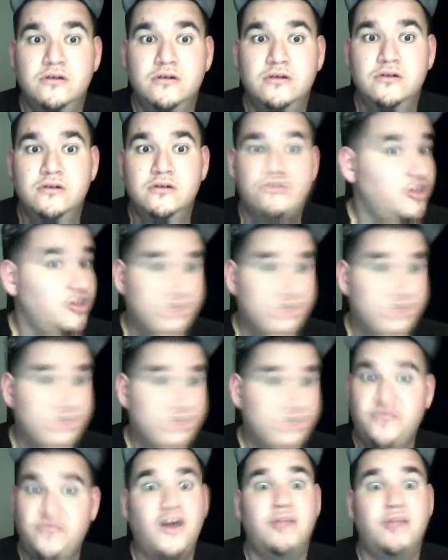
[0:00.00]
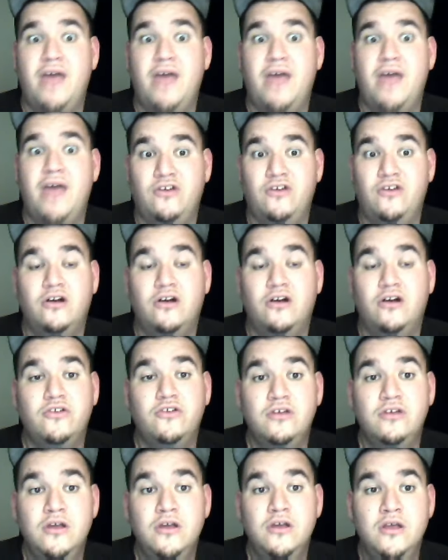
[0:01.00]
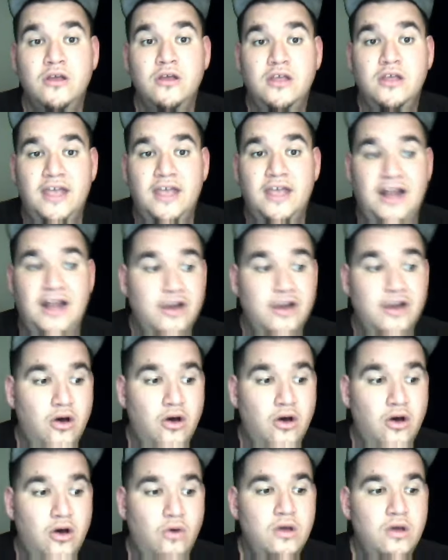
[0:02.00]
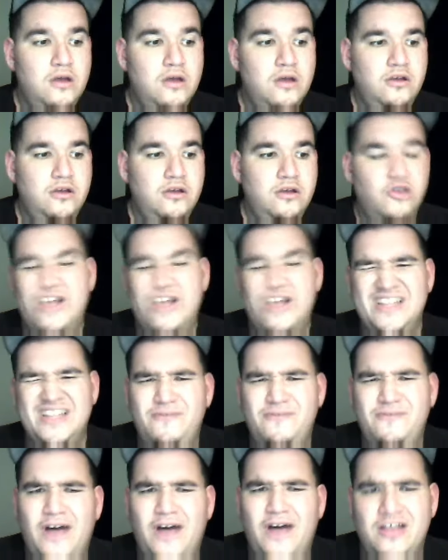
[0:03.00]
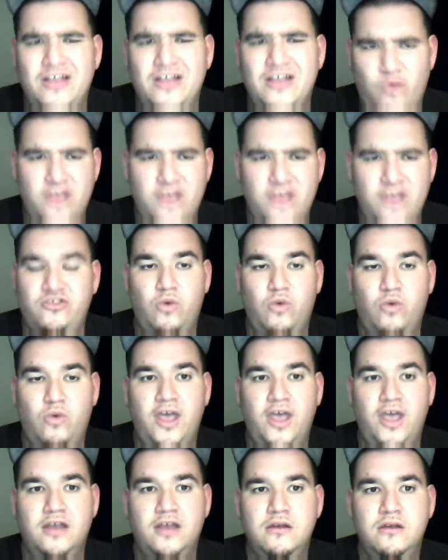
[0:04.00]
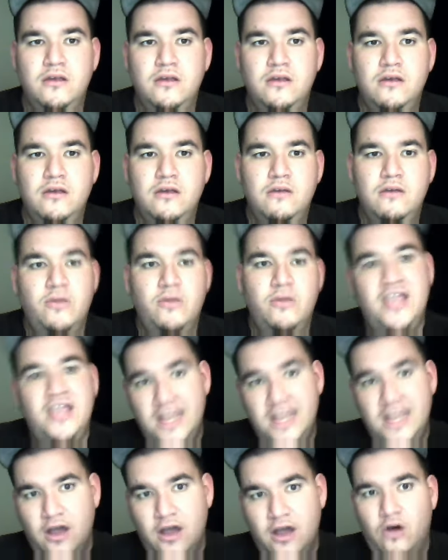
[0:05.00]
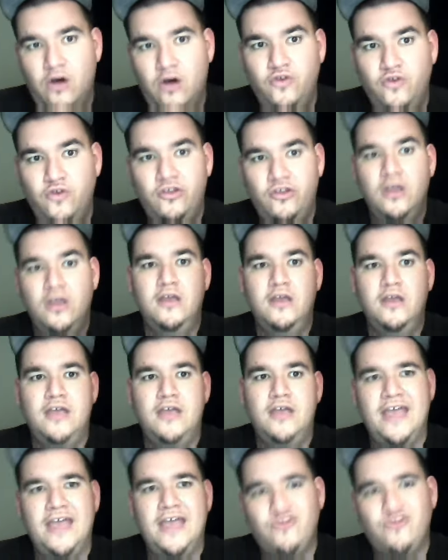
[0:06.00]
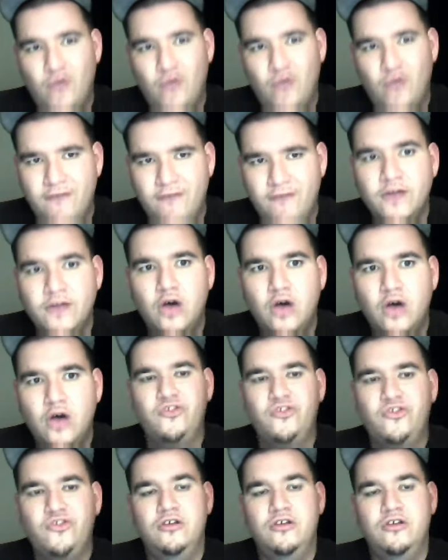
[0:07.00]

Just as fucking bad as ours. And I know New England finds ways to win, but he knows, and Giraffe knows,